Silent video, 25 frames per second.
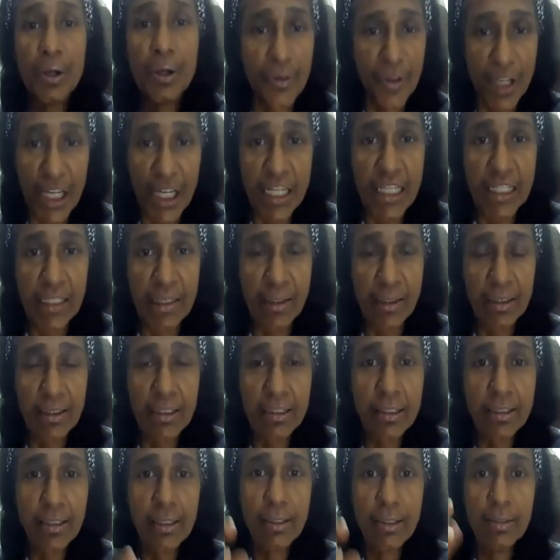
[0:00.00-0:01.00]
reading.
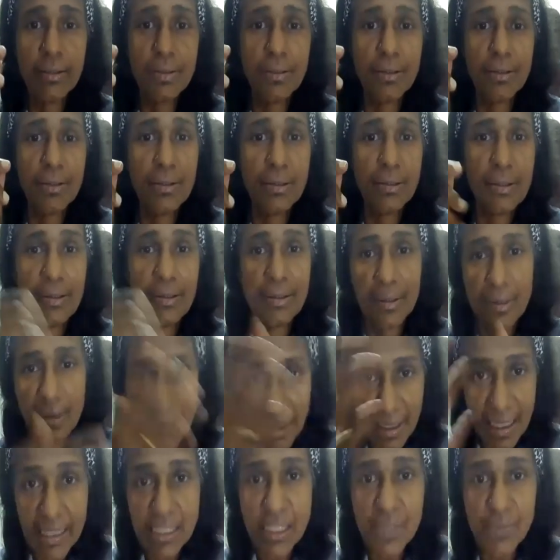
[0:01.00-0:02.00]

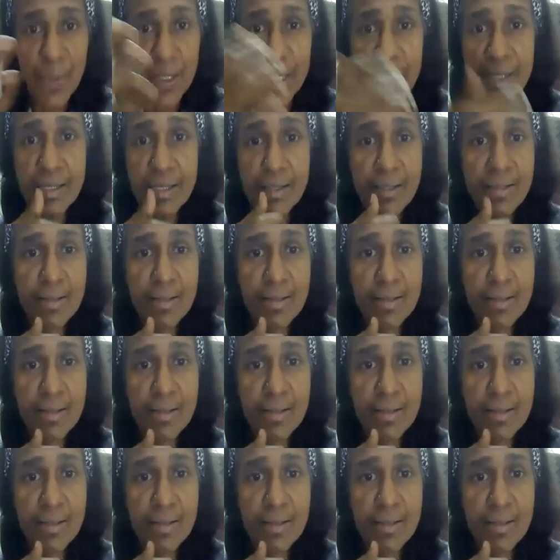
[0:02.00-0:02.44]
Next, please.